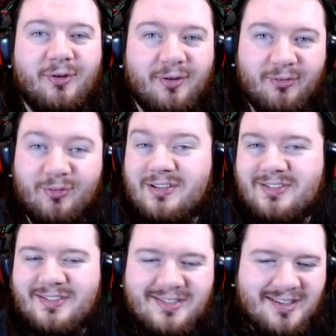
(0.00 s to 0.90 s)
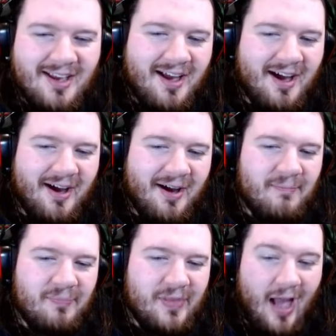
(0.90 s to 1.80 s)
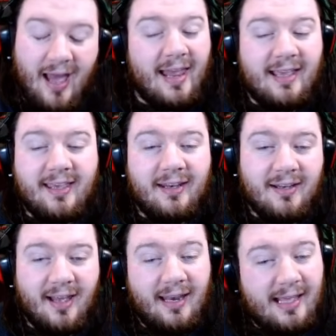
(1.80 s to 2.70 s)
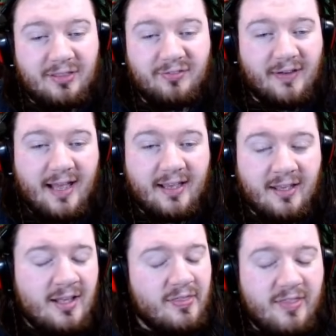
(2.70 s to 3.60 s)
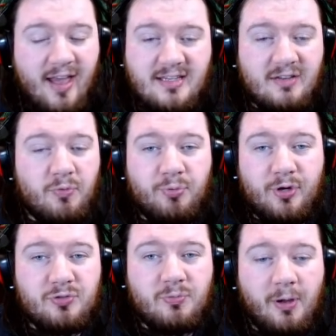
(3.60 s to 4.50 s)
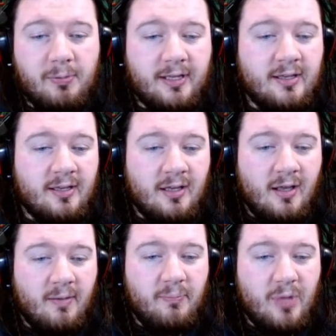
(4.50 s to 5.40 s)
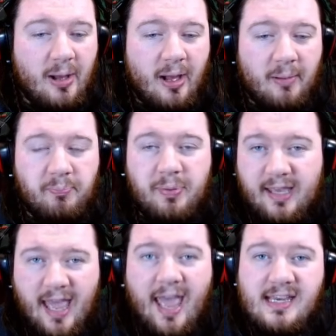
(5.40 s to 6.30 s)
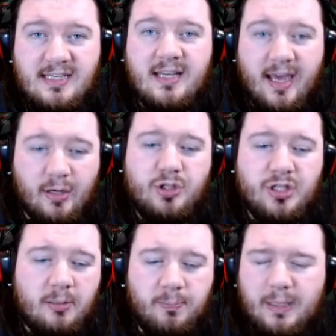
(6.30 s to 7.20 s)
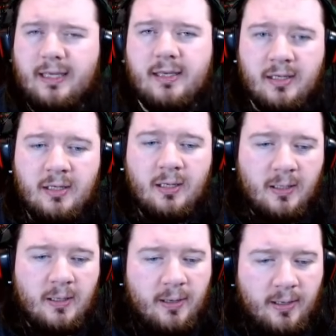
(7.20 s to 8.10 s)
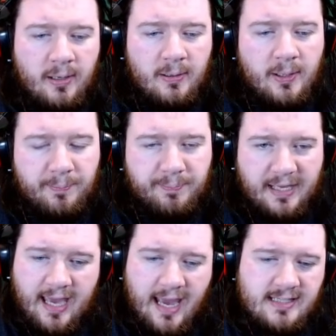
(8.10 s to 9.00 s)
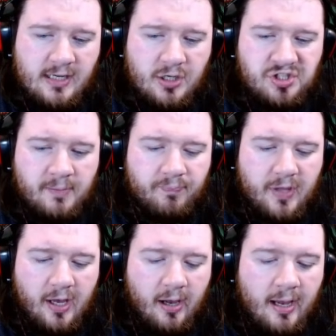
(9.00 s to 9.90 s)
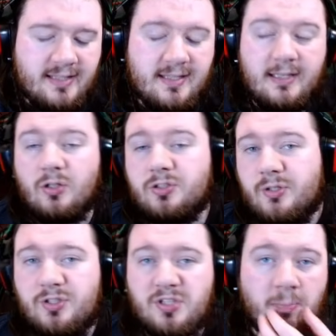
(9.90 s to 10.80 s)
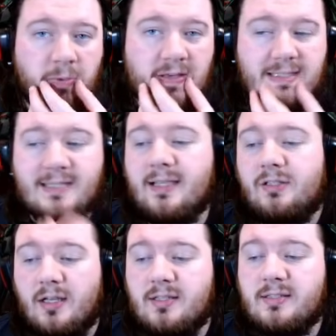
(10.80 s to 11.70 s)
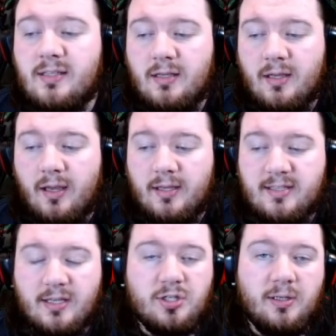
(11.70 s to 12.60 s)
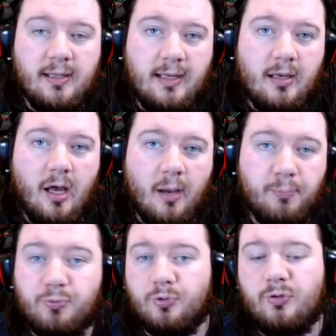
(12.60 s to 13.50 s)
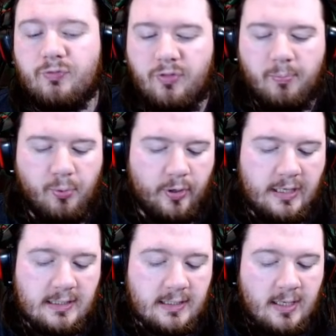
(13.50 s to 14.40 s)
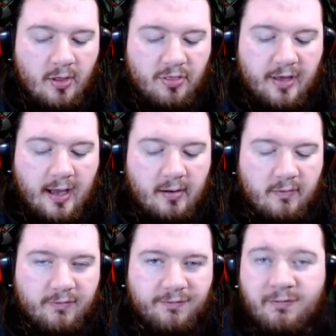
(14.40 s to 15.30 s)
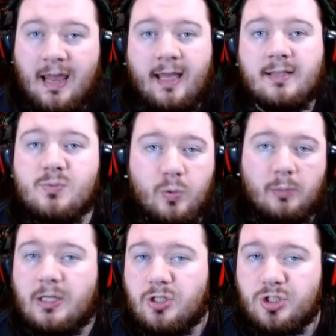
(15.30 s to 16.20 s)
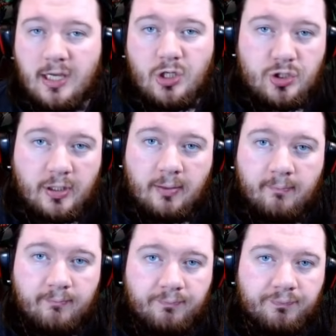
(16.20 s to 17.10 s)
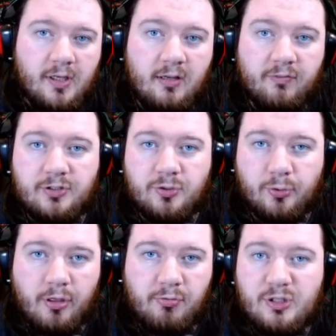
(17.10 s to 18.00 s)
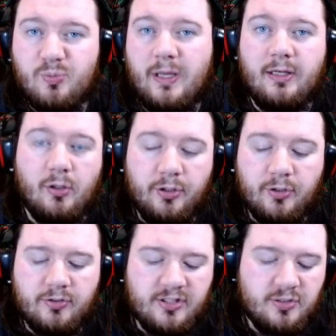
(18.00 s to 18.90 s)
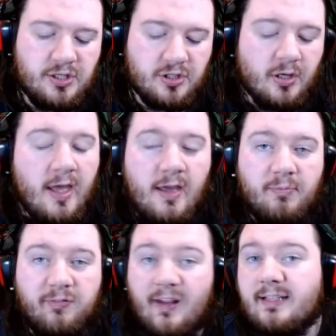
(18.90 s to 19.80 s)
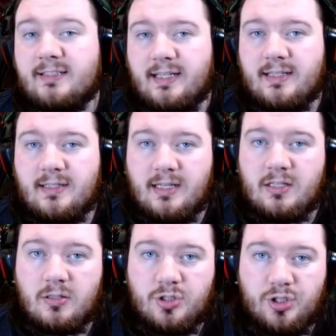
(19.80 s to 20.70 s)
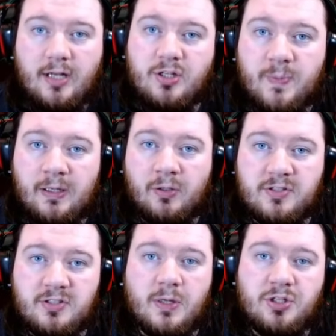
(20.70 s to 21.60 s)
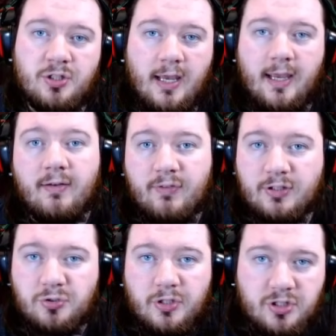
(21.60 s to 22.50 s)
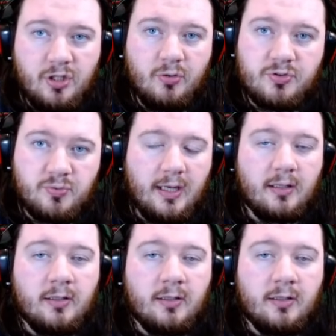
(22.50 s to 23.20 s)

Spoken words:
reasons. Yeah, I like it. I like the flag. The idea of a British Republic, big hate energy. Big hate energy. It's also interesting because this does essentially prove the point that flags will be changing in Victoria 3 depending on your situation. Flags did indeed change depending on the situation in Victoria 2 as well.